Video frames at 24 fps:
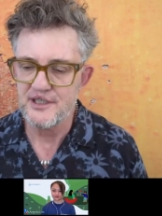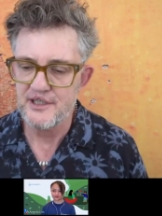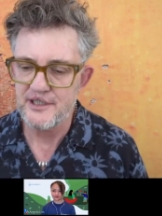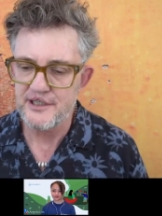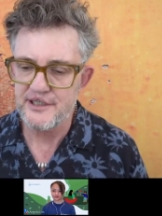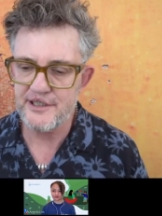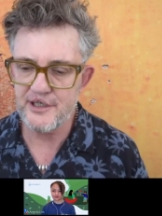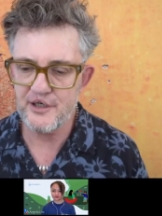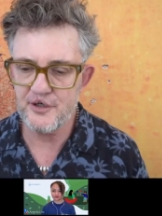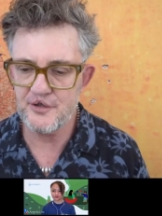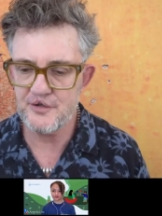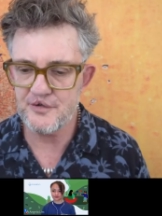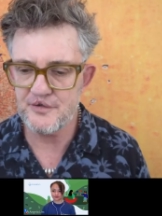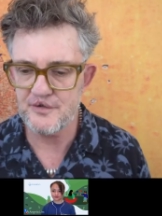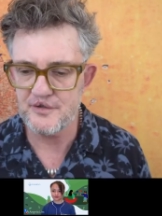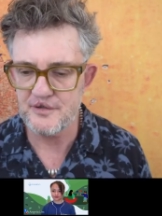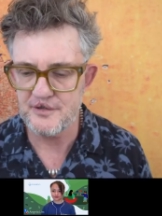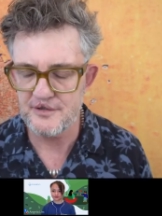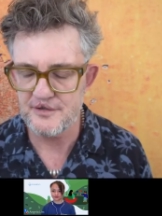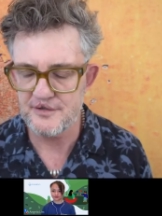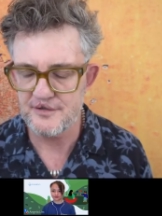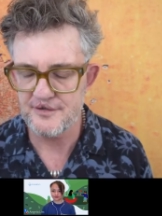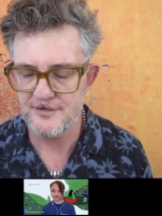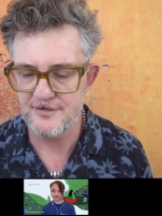So,
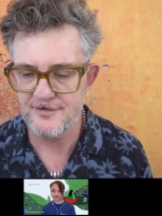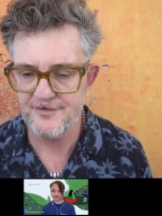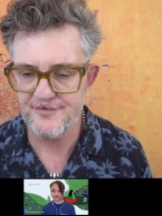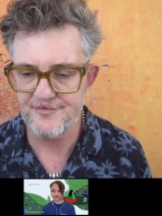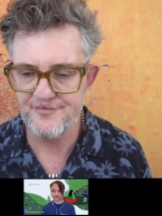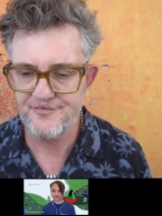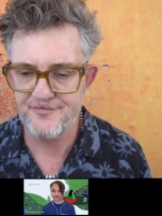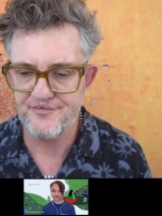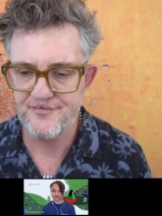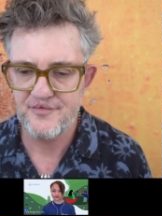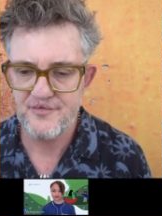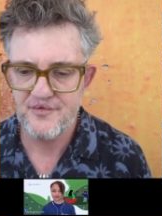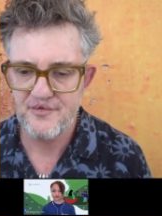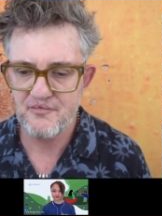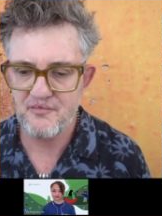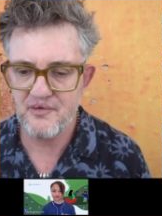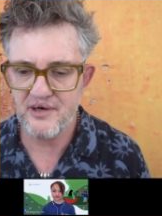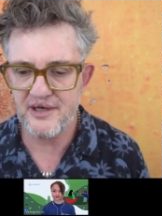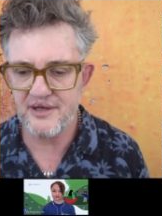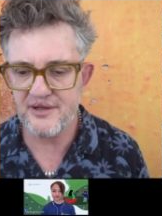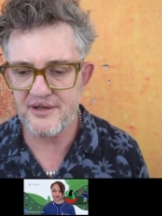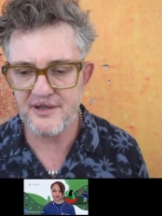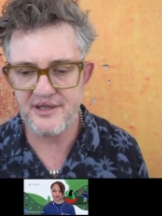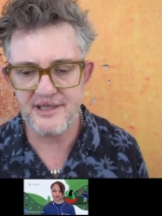
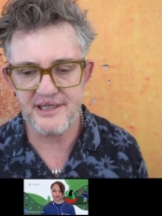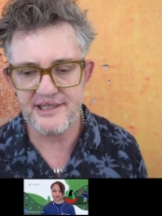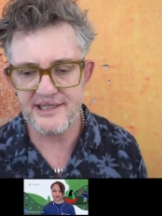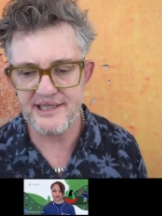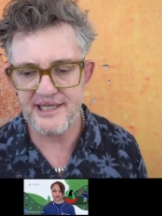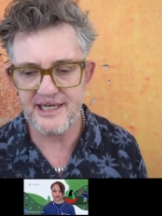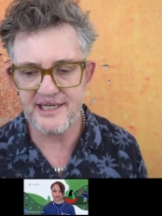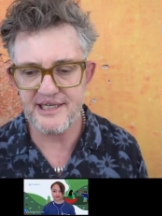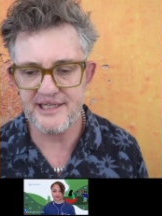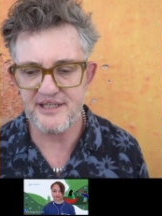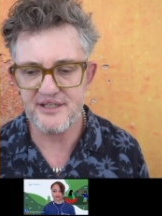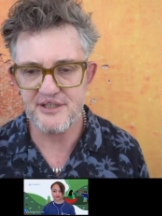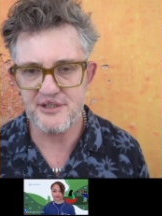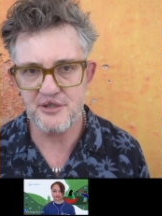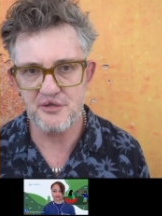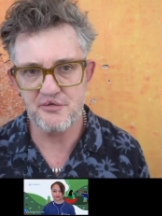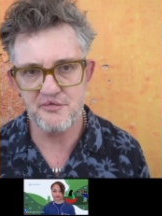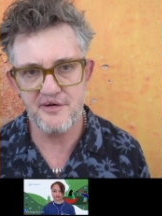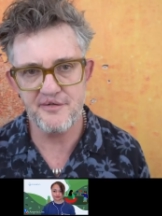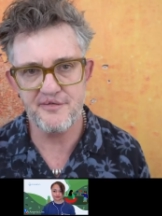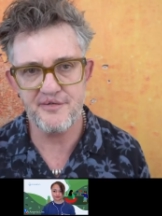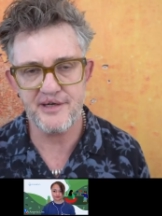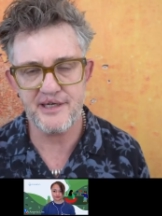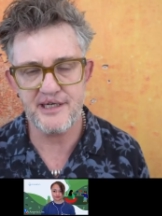one of the things that is
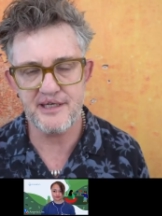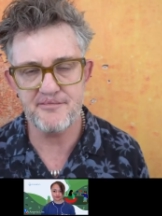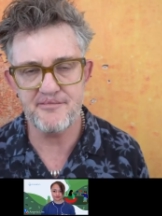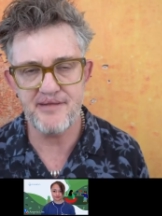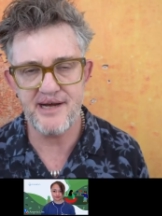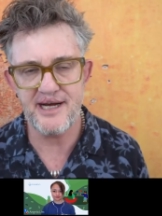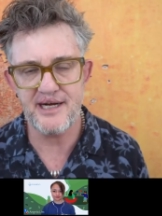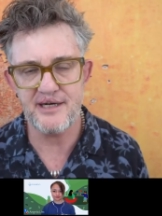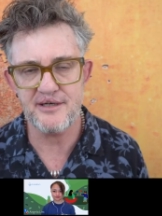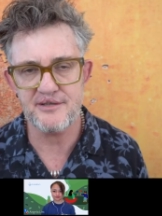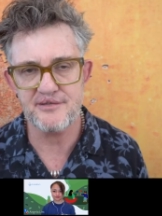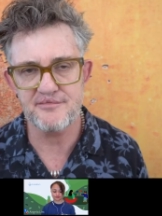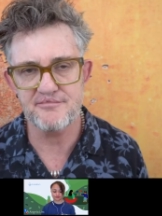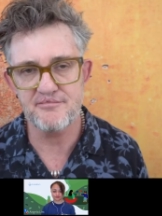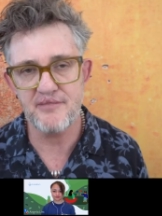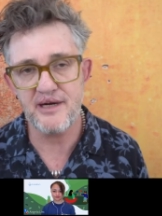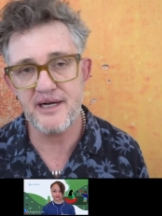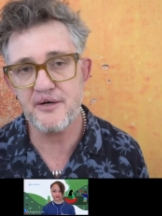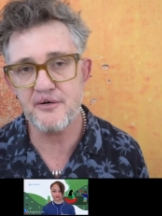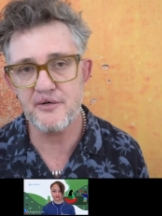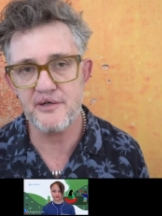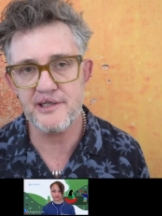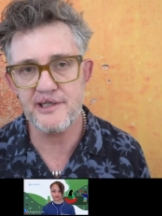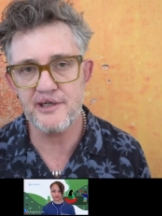terrific about
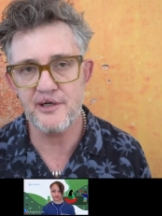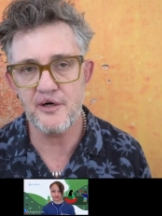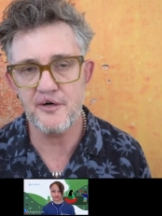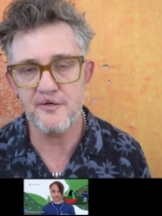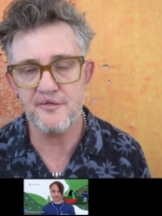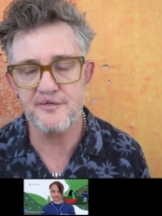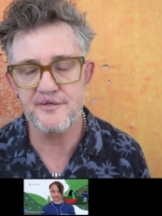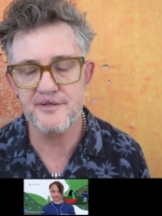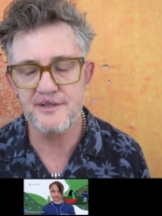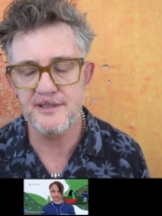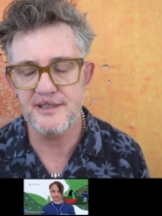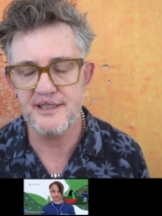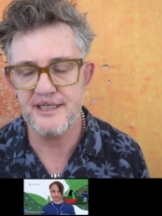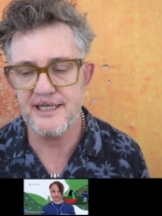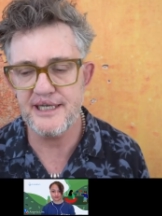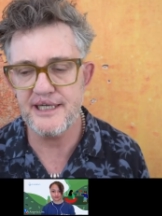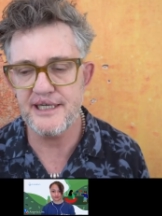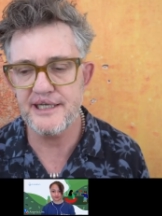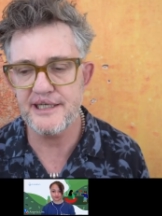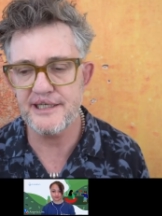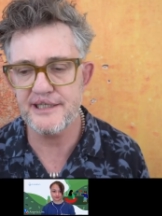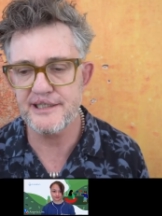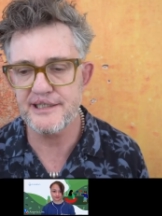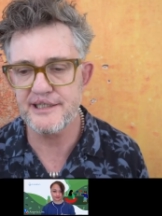Microsoft
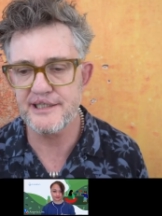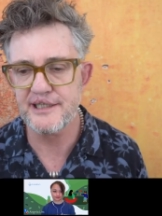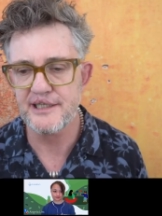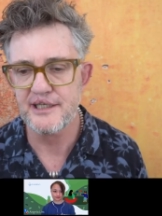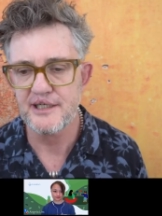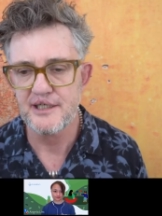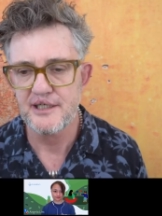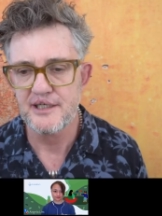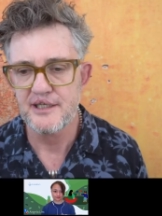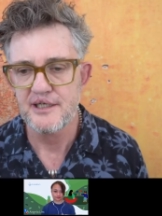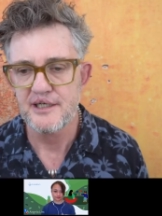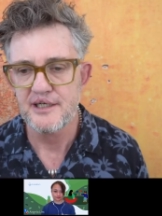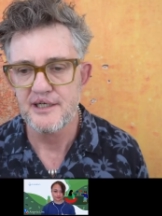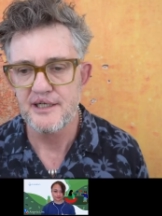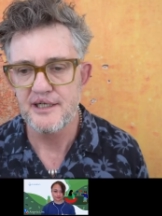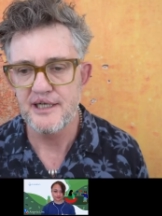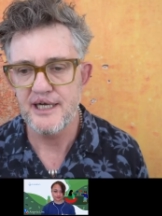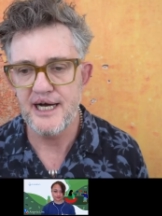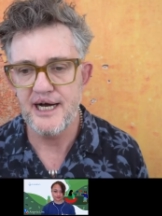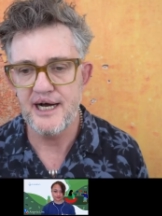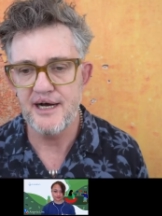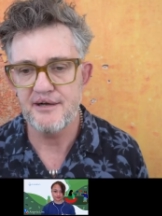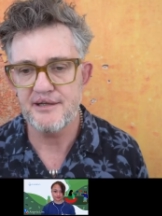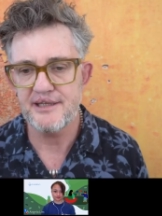is
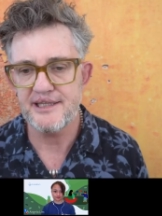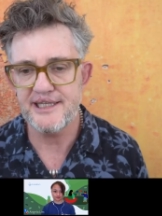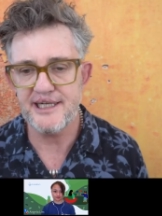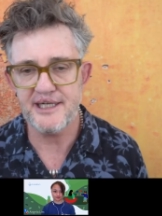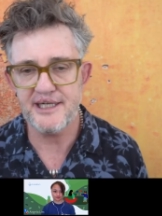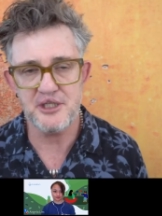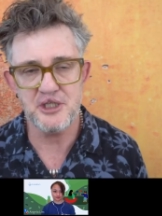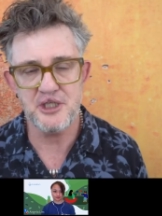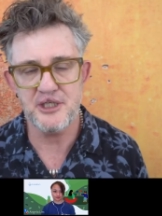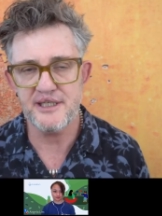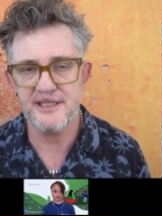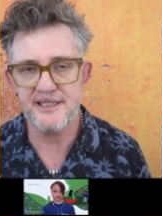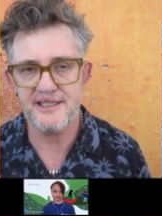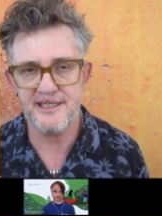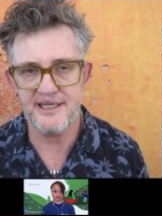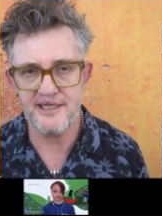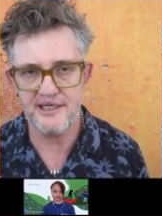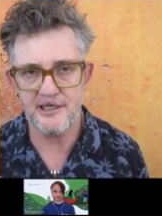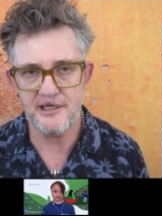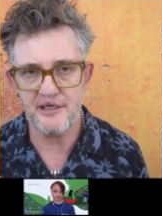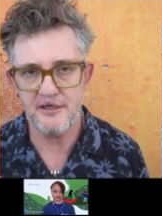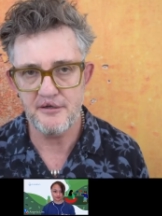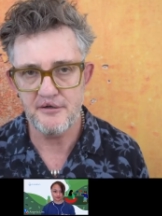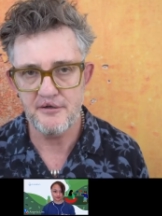uh, Satya
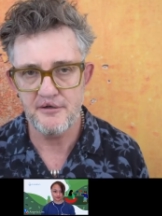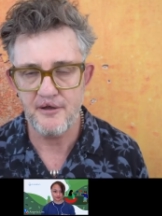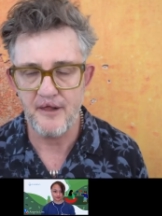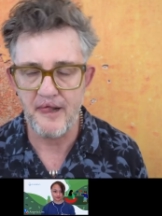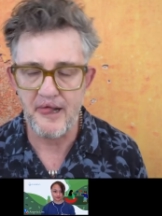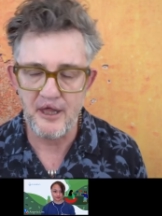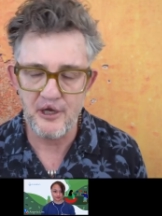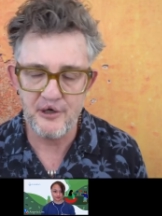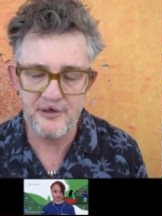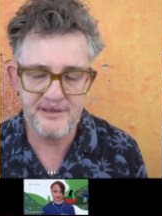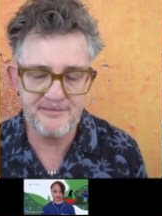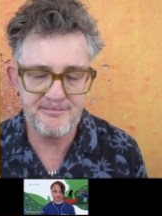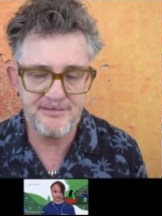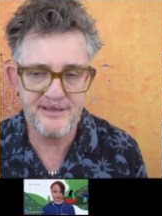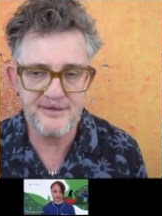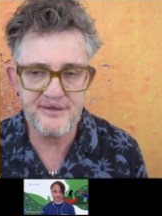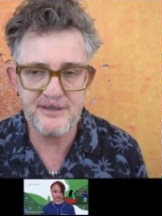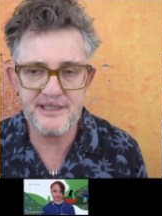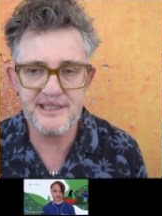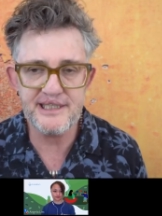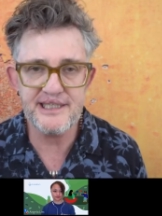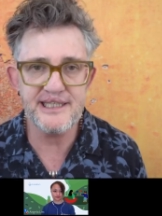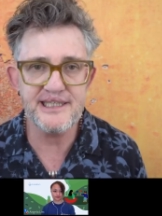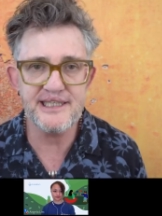Nadella, who's been the
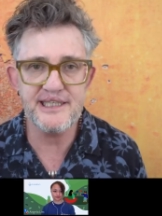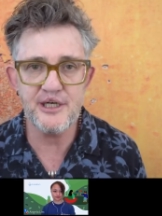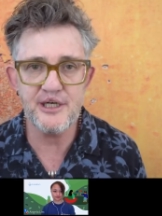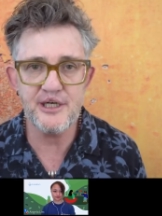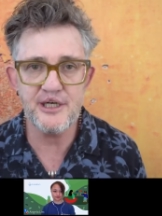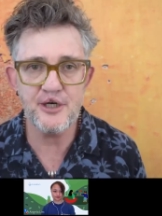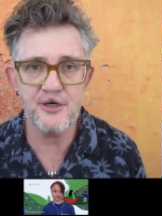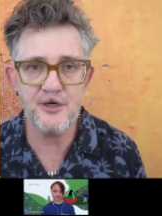CEO